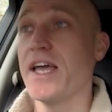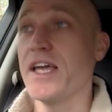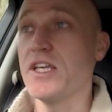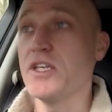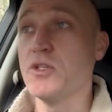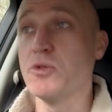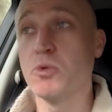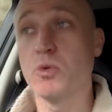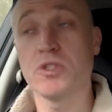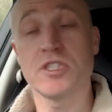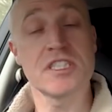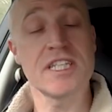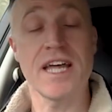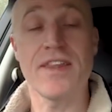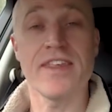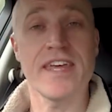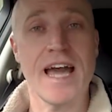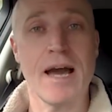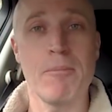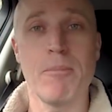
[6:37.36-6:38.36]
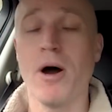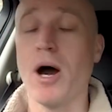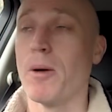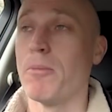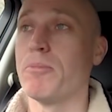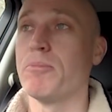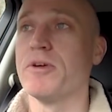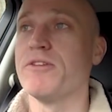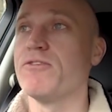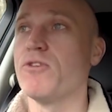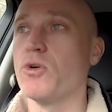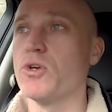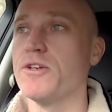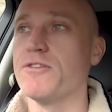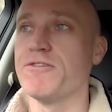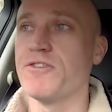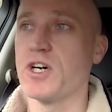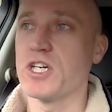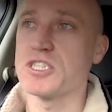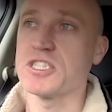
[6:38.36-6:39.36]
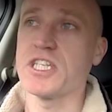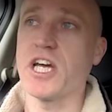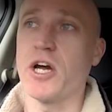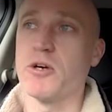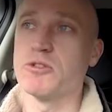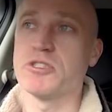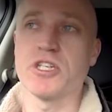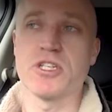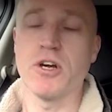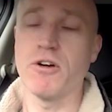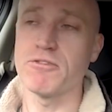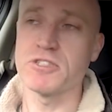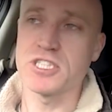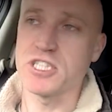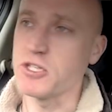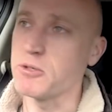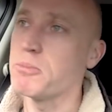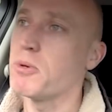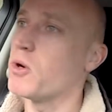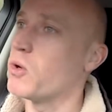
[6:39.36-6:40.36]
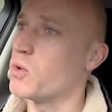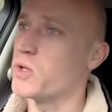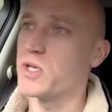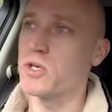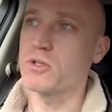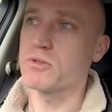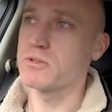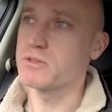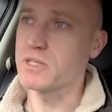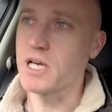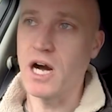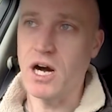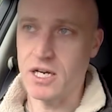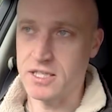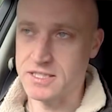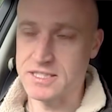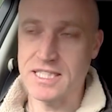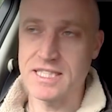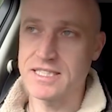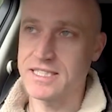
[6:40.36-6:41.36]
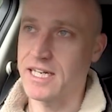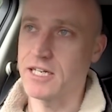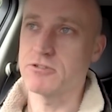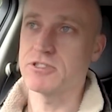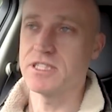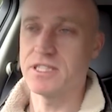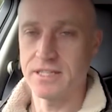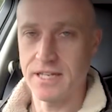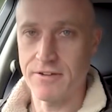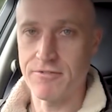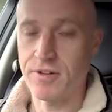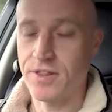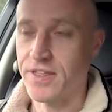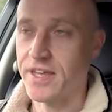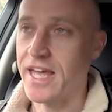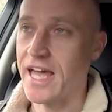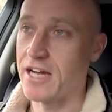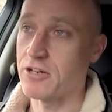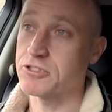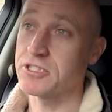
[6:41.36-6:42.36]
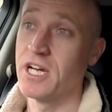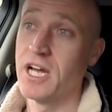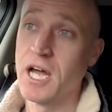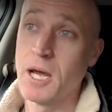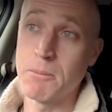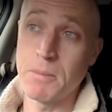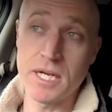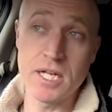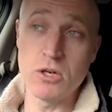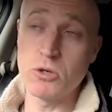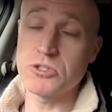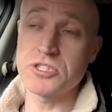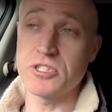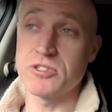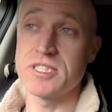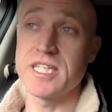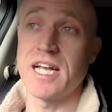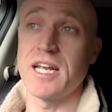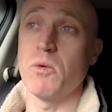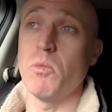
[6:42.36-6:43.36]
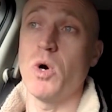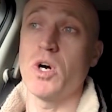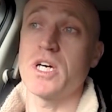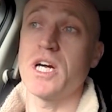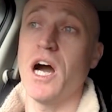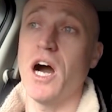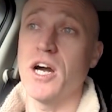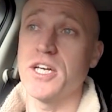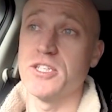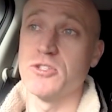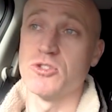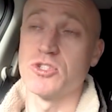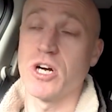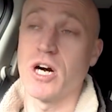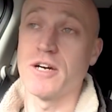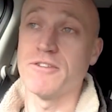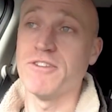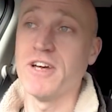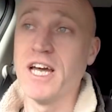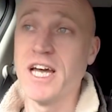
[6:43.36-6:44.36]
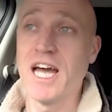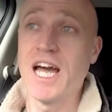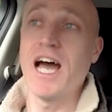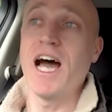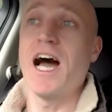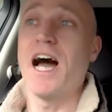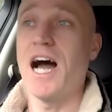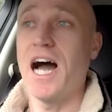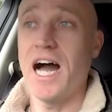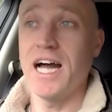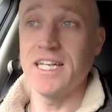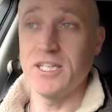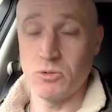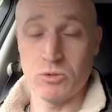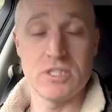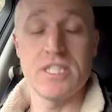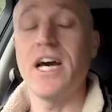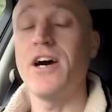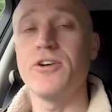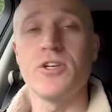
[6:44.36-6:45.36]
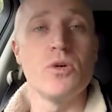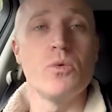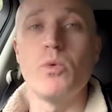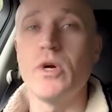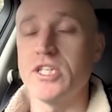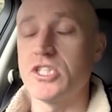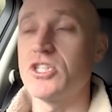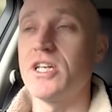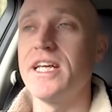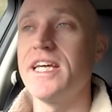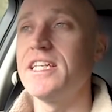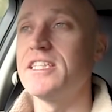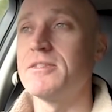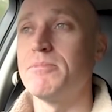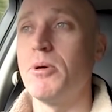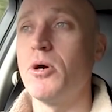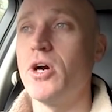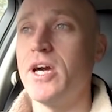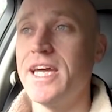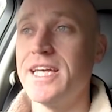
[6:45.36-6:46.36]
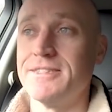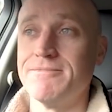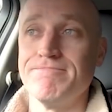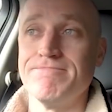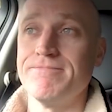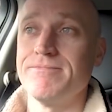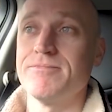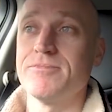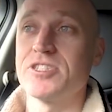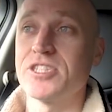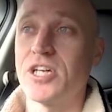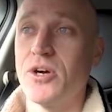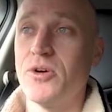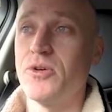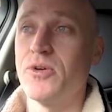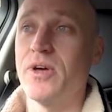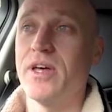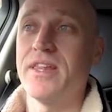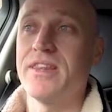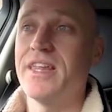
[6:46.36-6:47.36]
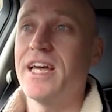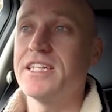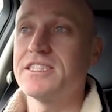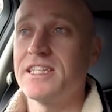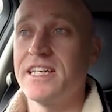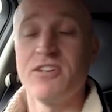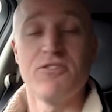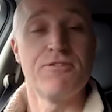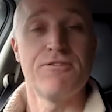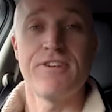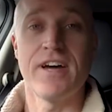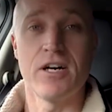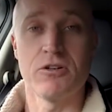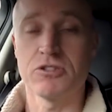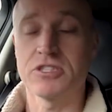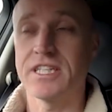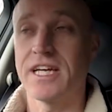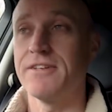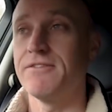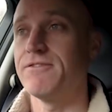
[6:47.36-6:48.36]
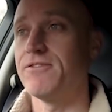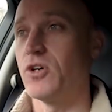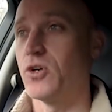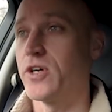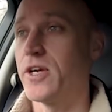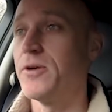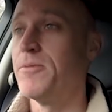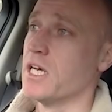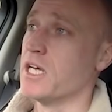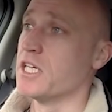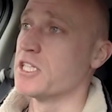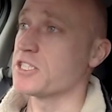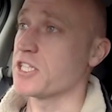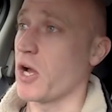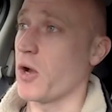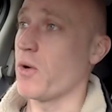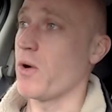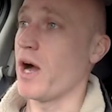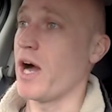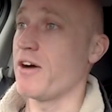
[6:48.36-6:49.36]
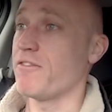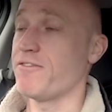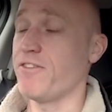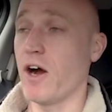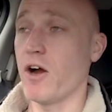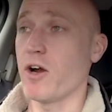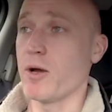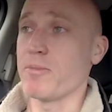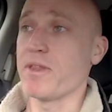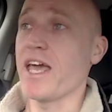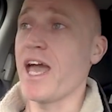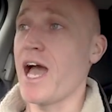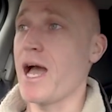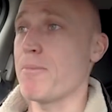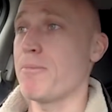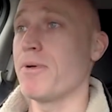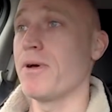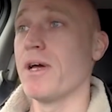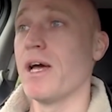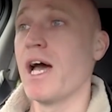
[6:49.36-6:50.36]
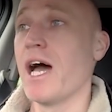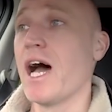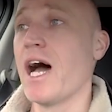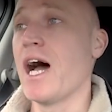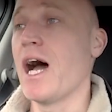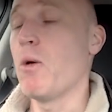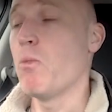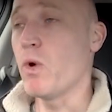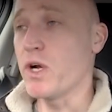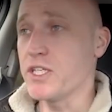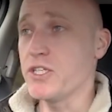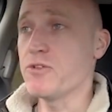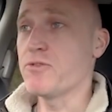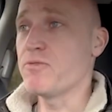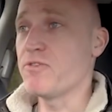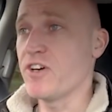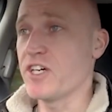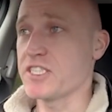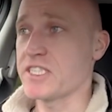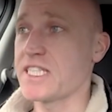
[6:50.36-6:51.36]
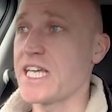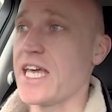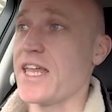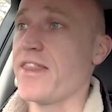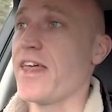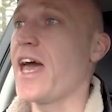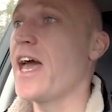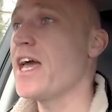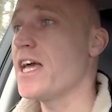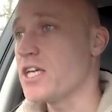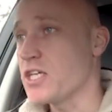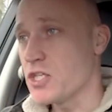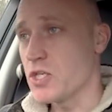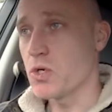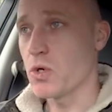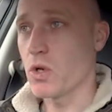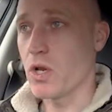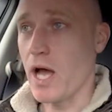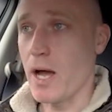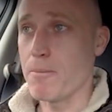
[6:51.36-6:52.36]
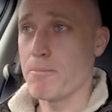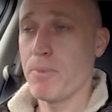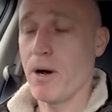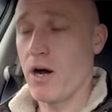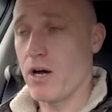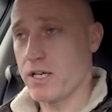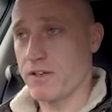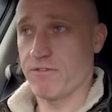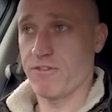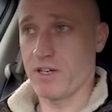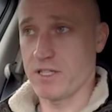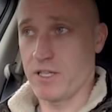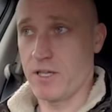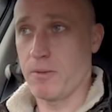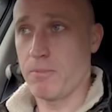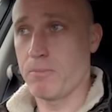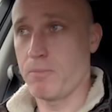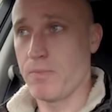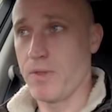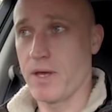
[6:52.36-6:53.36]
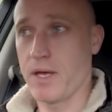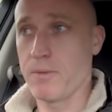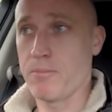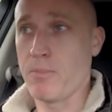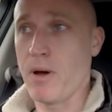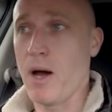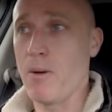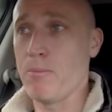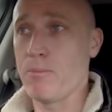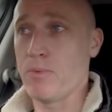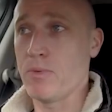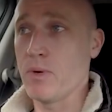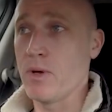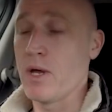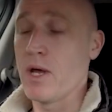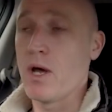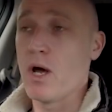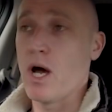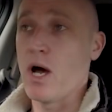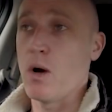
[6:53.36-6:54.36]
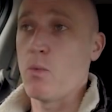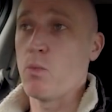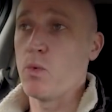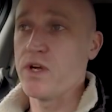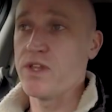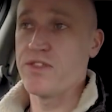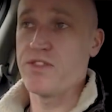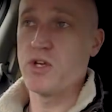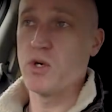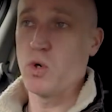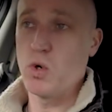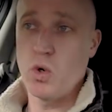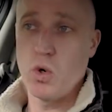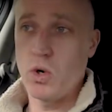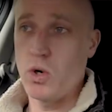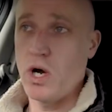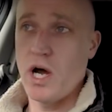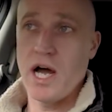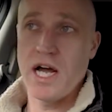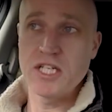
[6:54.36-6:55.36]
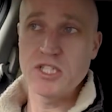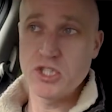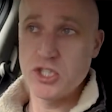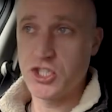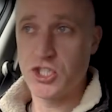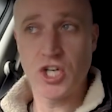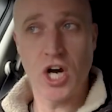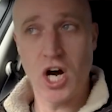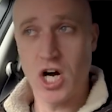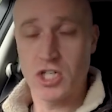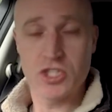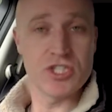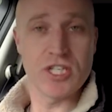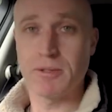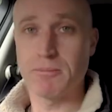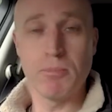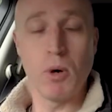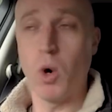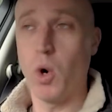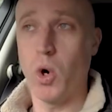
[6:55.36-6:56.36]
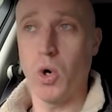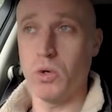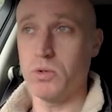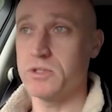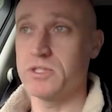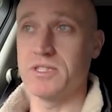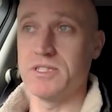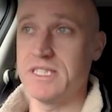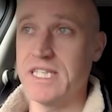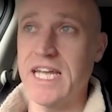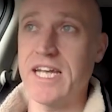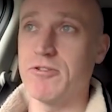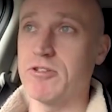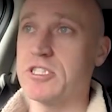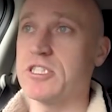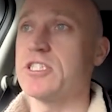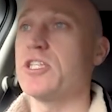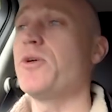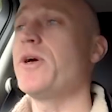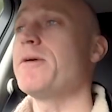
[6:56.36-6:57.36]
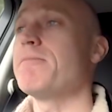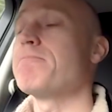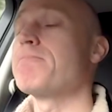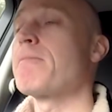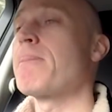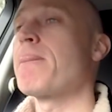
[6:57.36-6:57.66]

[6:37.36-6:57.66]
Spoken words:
you will set the app up before you first go. So you put all your car details in and everything else, but you'll also tell it what car you drive, and it will tell you which lead to put in. So there's a little fail-safe for you. So fire up the app, and when you first get there, you'll park in front of the pump with your charging port nearest to it,